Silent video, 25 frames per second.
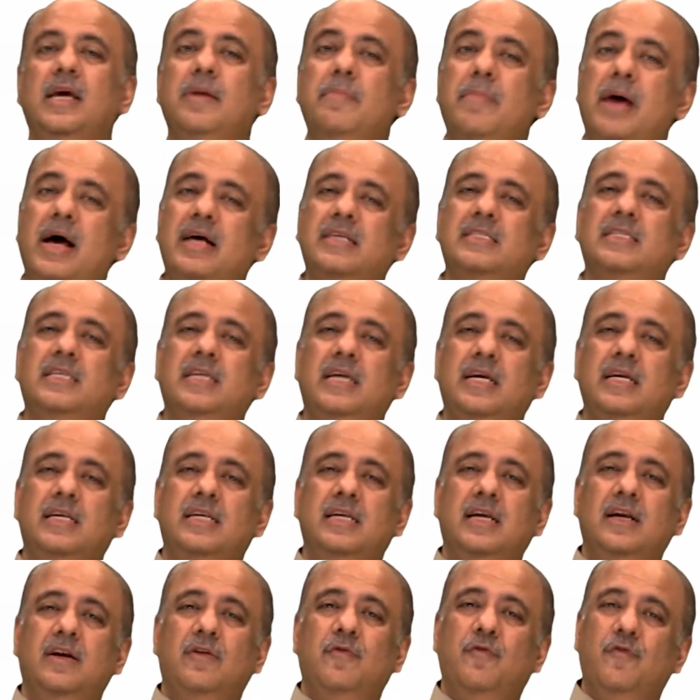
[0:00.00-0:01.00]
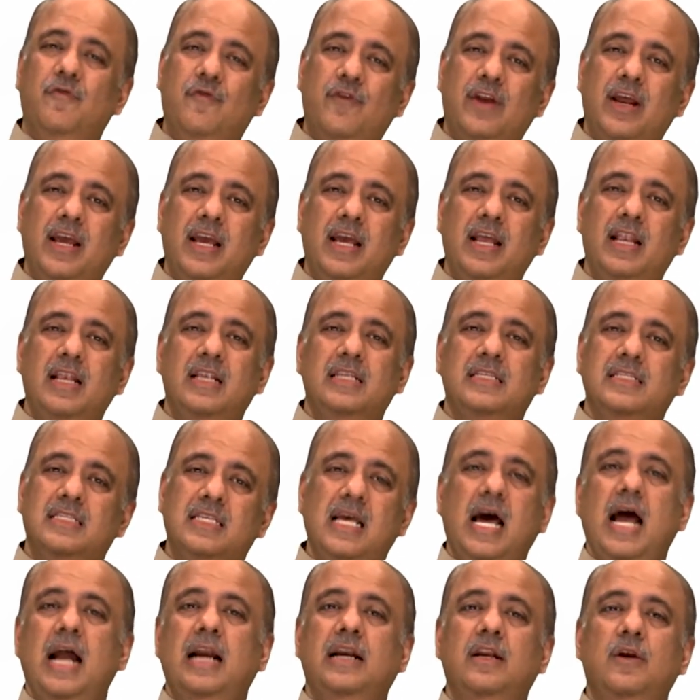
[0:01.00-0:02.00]
emaciated, frail,
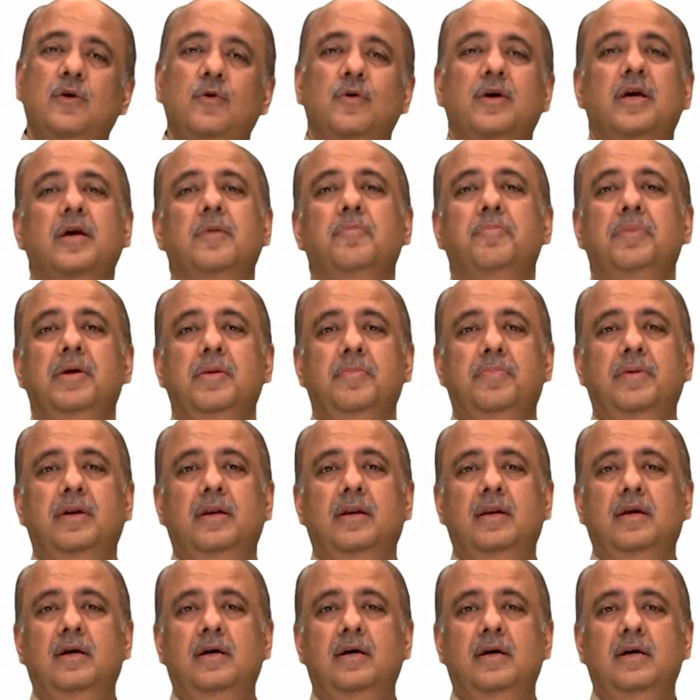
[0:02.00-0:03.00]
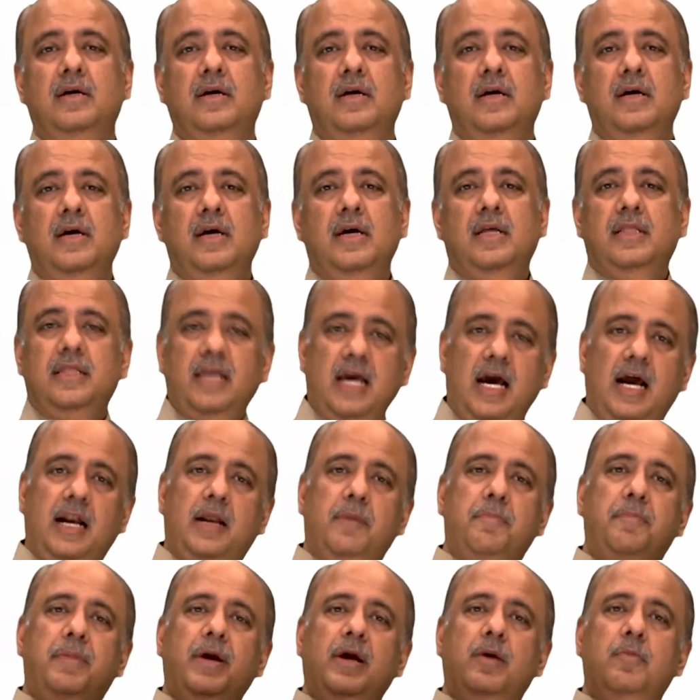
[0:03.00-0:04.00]
sad-looking people. They had
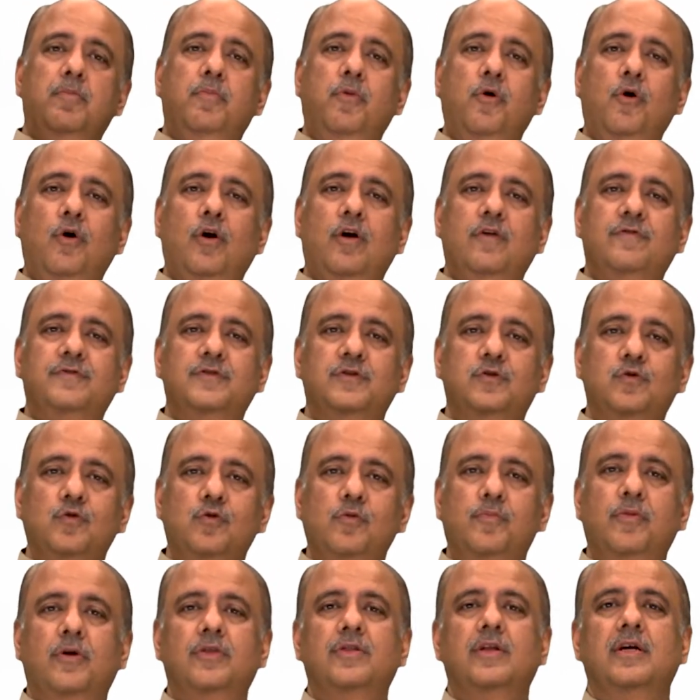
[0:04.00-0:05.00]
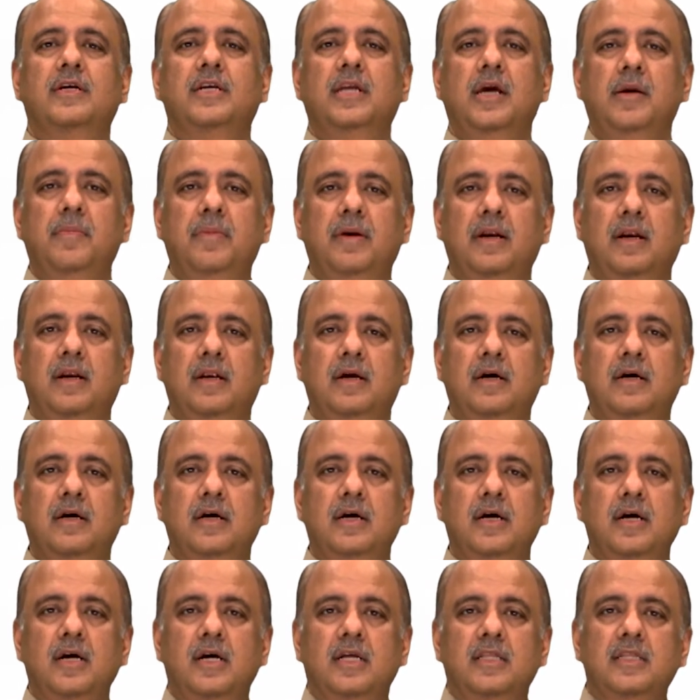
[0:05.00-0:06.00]
a big bowl of soup on the table.
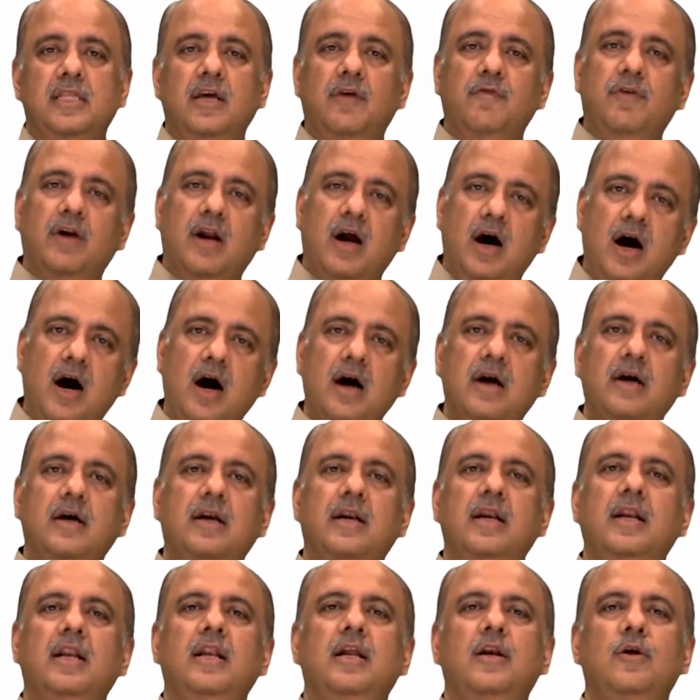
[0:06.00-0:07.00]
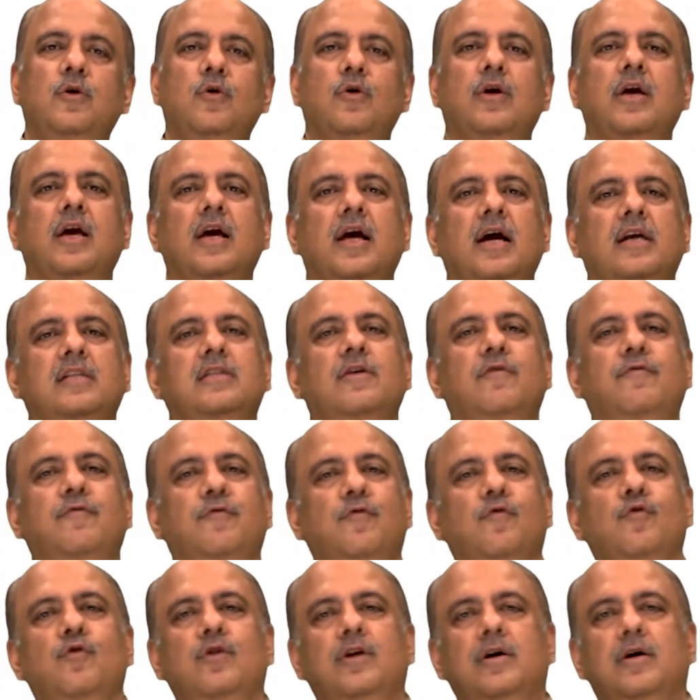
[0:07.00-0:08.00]
They were hungrily looking at the
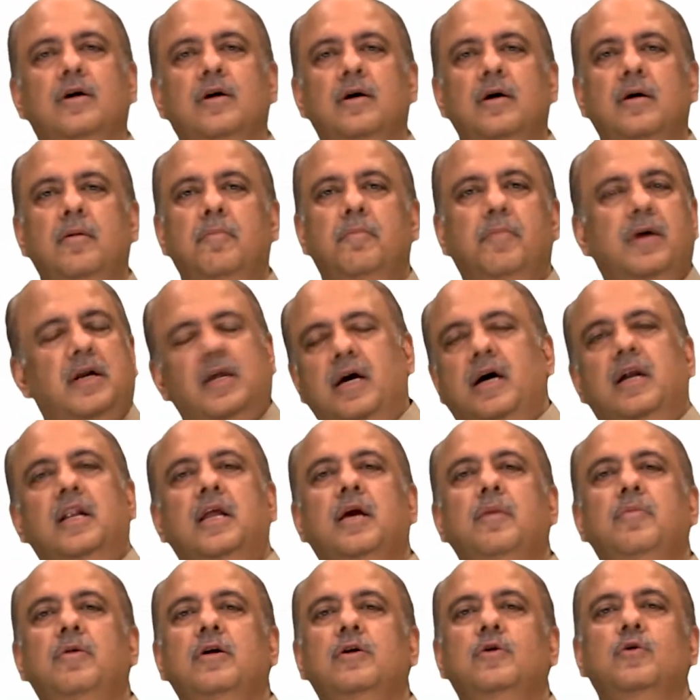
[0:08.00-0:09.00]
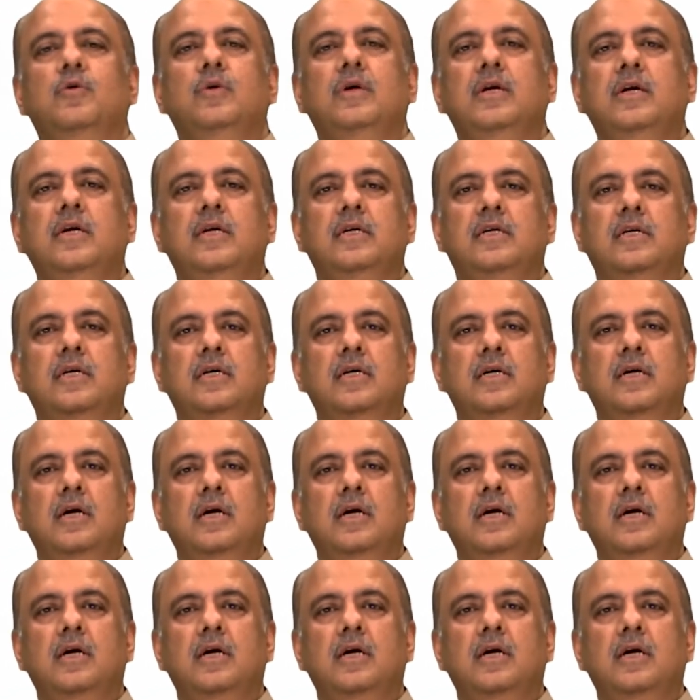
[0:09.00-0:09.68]
food, but unable to eat,